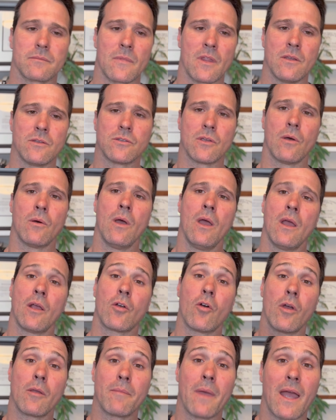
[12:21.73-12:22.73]
So
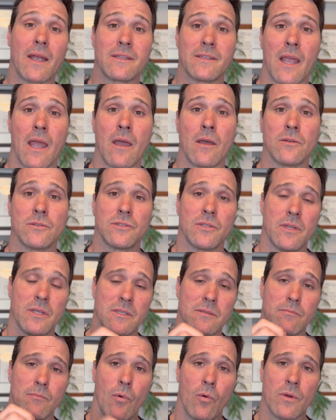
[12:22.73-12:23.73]
going back down to
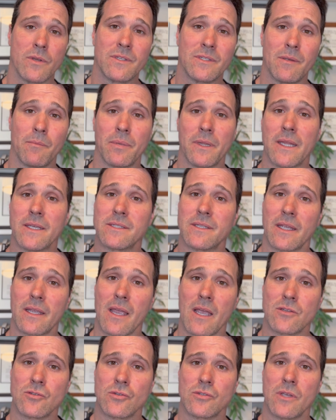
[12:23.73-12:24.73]
these more simplistic
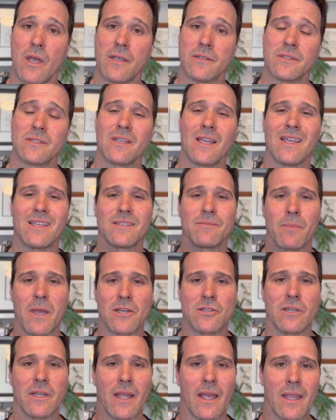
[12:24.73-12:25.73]
exercises,
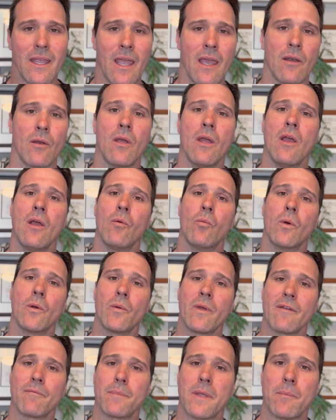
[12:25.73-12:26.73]
especially again, when
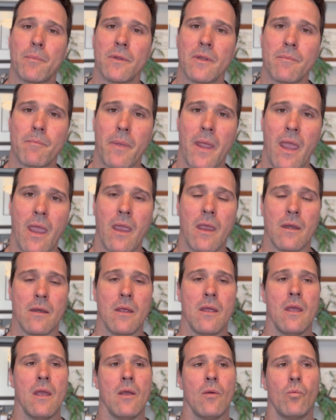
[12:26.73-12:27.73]
we have people in pain,
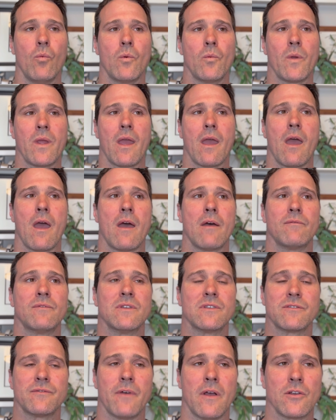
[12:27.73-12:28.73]
when we have
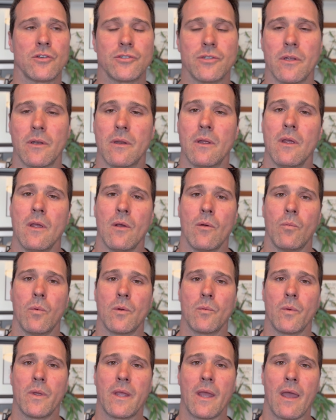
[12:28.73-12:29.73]
dysfunction,
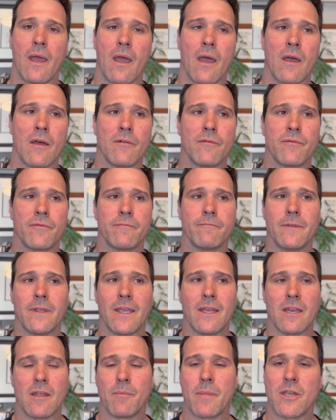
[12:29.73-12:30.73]
when we have
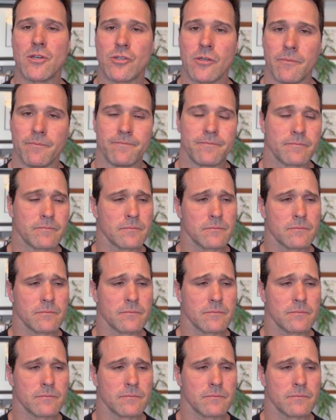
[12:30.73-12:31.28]
inhibition,